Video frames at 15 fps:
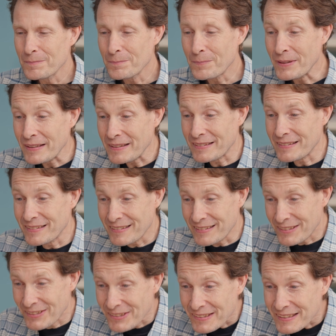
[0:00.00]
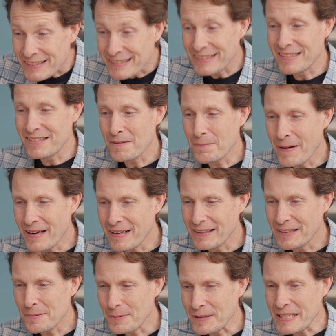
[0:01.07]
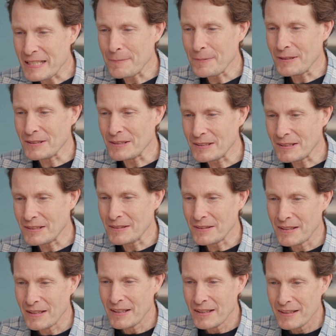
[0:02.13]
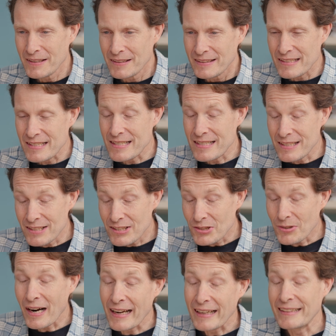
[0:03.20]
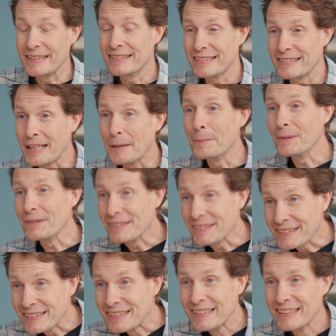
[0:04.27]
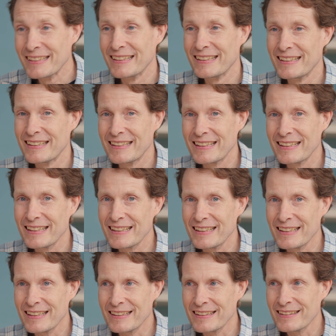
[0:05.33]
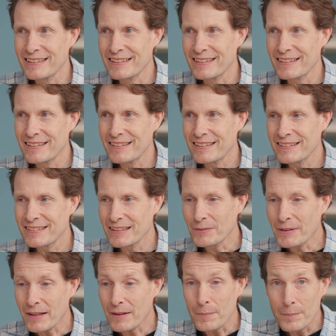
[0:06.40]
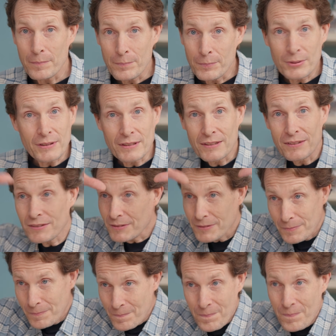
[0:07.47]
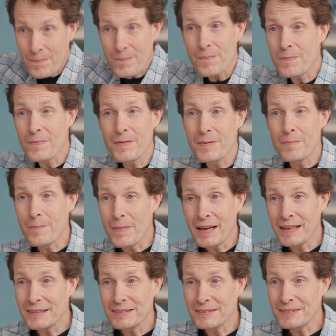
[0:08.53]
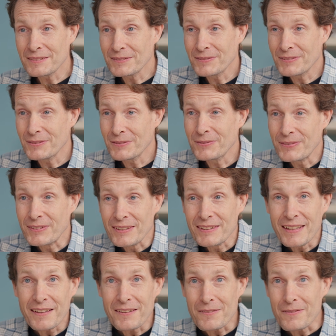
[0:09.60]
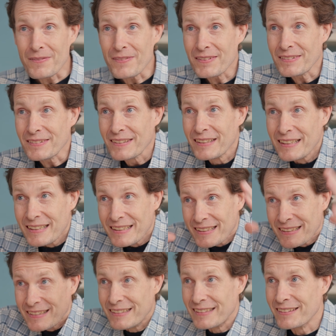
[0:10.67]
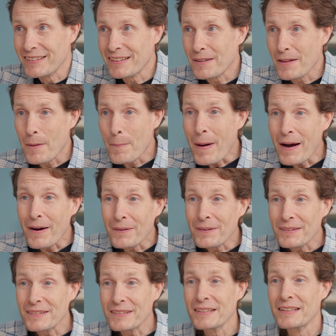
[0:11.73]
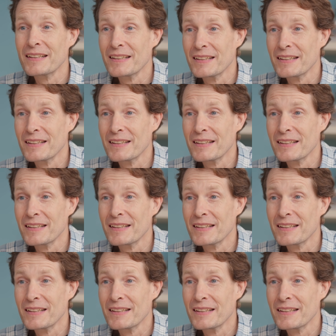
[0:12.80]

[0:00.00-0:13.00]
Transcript: being a tourist in Japan, it's pretty typical to go to shrines and temples. And they said, the buildings are massive. You feel a lot of the power.